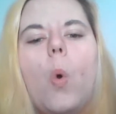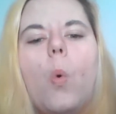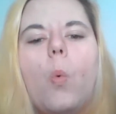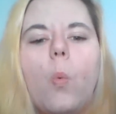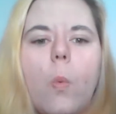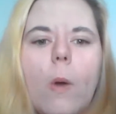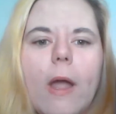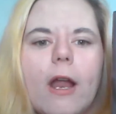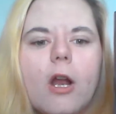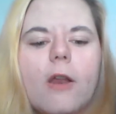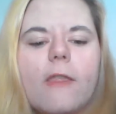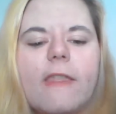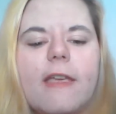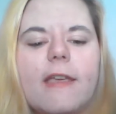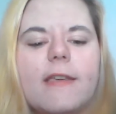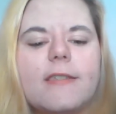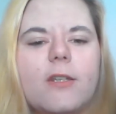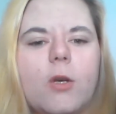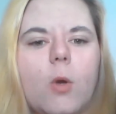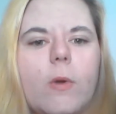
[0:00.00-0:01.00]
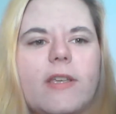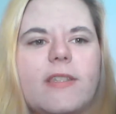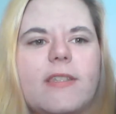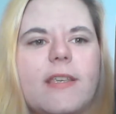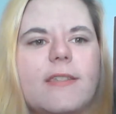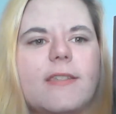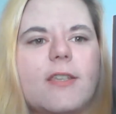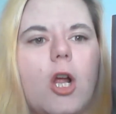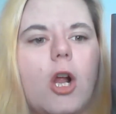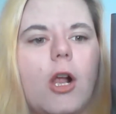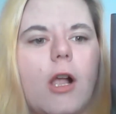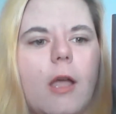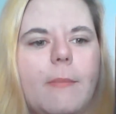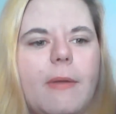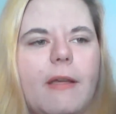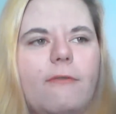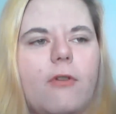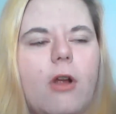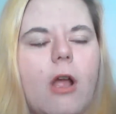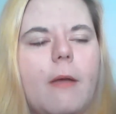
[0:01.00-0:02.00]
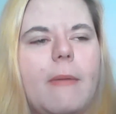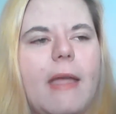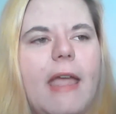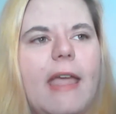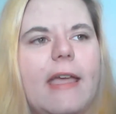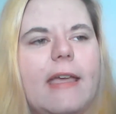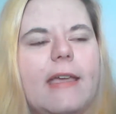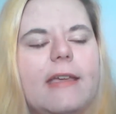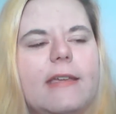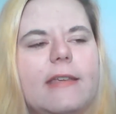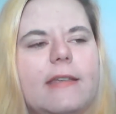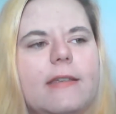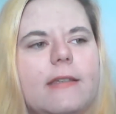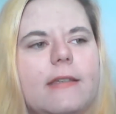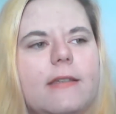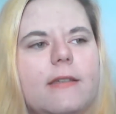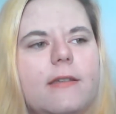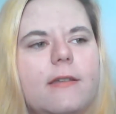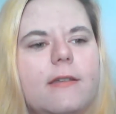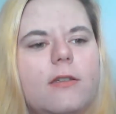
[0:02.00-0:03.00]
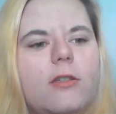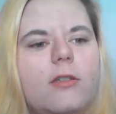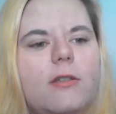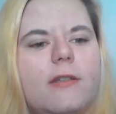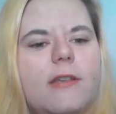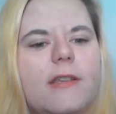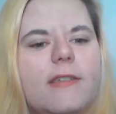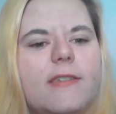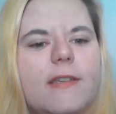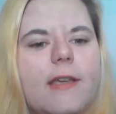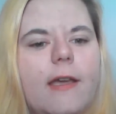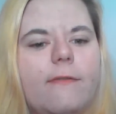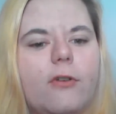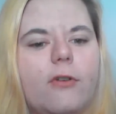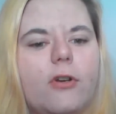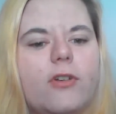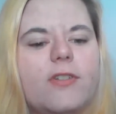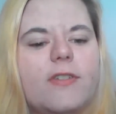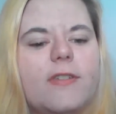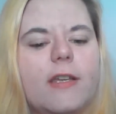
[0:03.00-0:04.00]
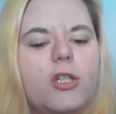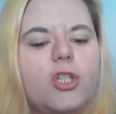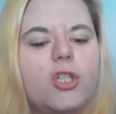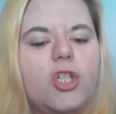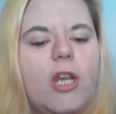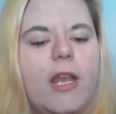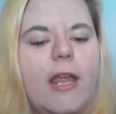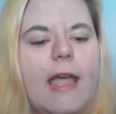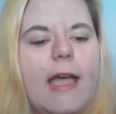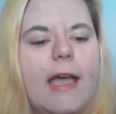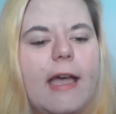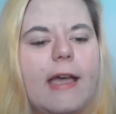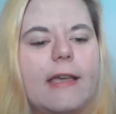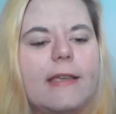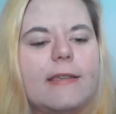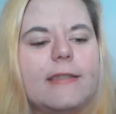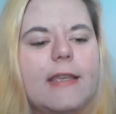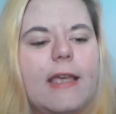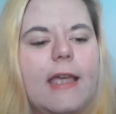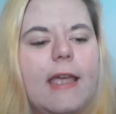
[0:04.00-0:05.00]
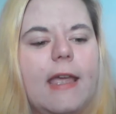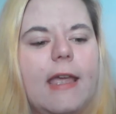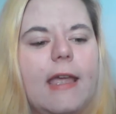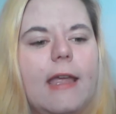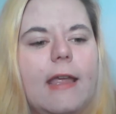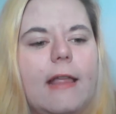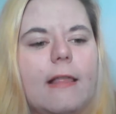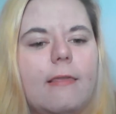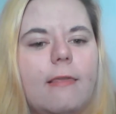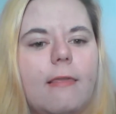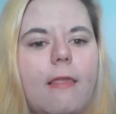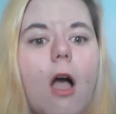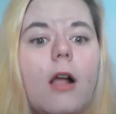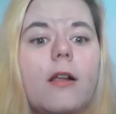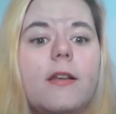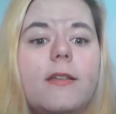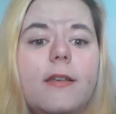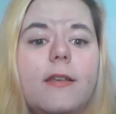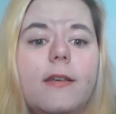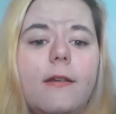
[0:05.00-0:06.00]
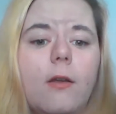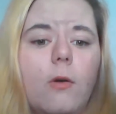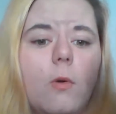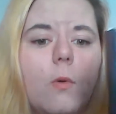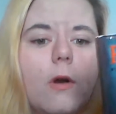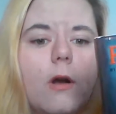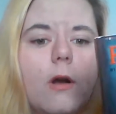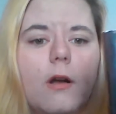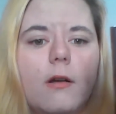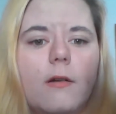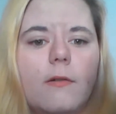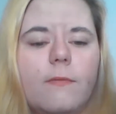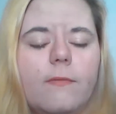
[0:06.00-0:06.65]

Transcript: where these noises are coming from and discovers that she has a locked door